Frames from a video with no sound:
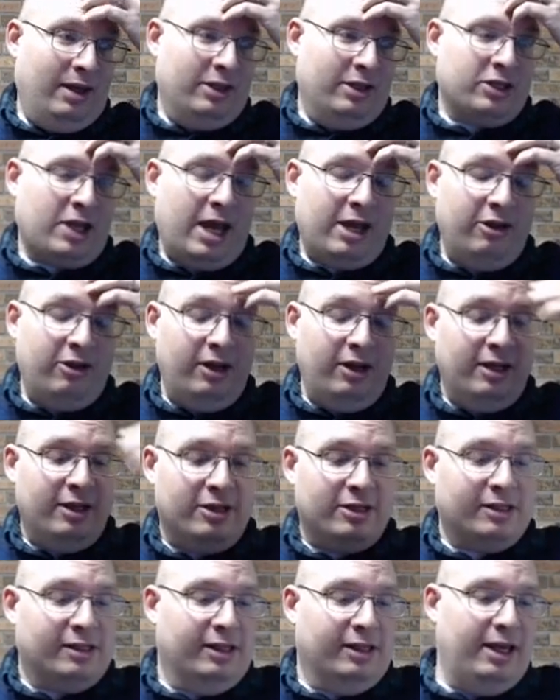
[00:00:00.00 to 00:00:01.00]
Chad, you need to
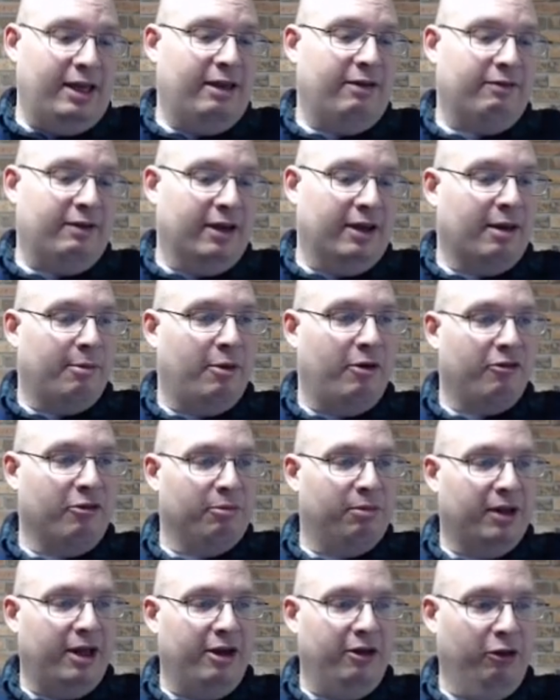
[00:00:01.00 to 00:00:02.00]
just leave and come over
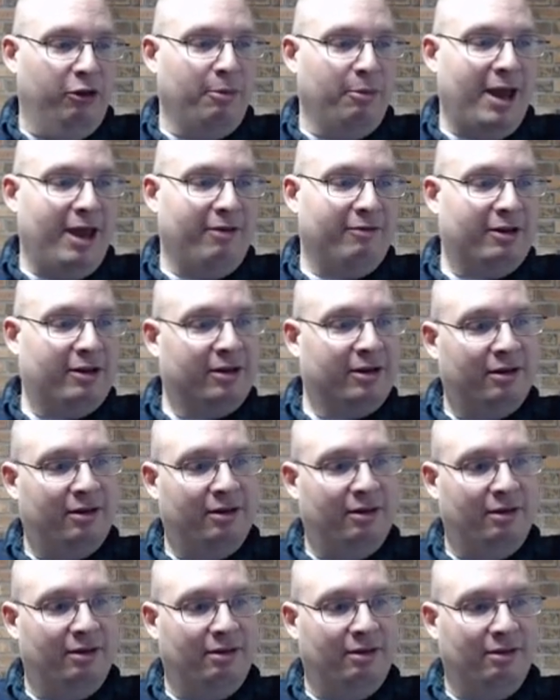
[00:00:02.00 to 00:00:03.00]
and play Gloomhaven.
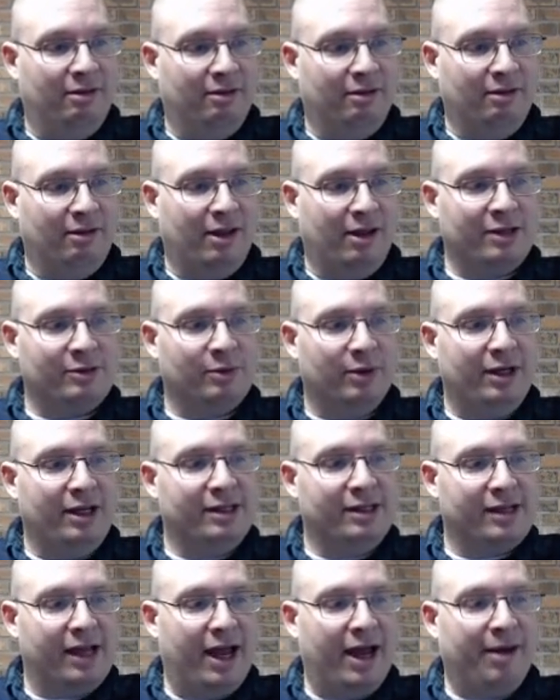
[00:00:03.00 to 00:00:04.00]
That's what
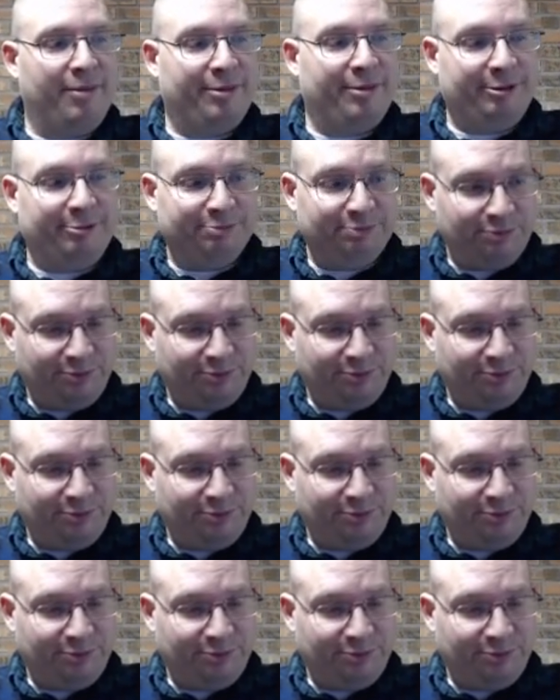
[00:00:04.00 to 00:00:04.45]
needs to happen.